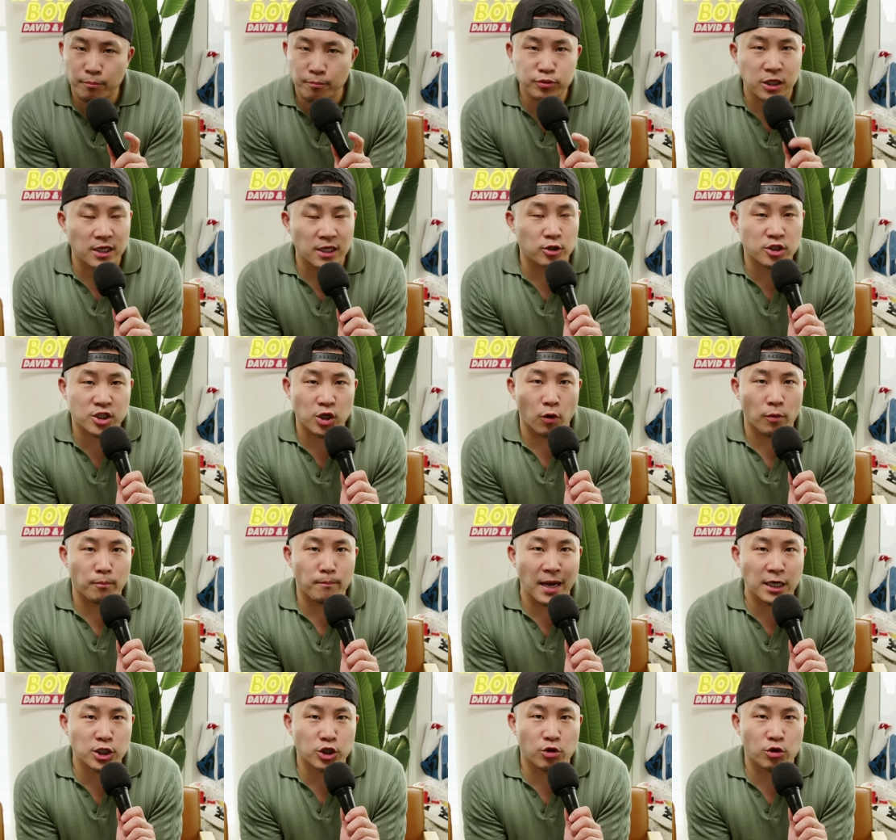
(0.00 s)
please. So
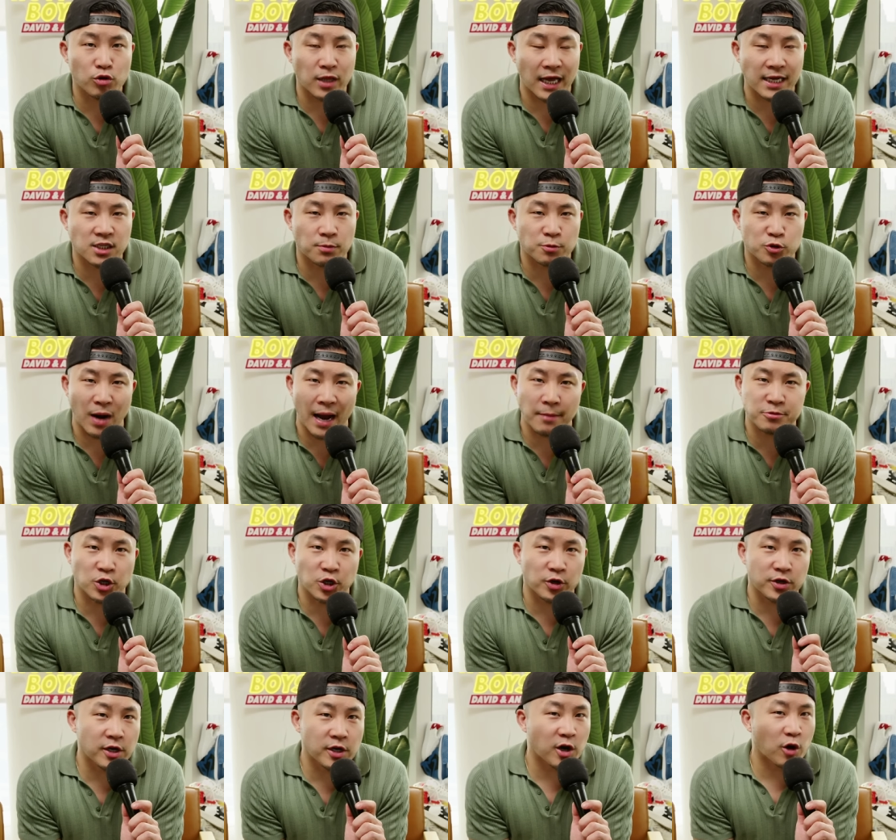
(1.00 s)
make sure you like, subscribe, turn on your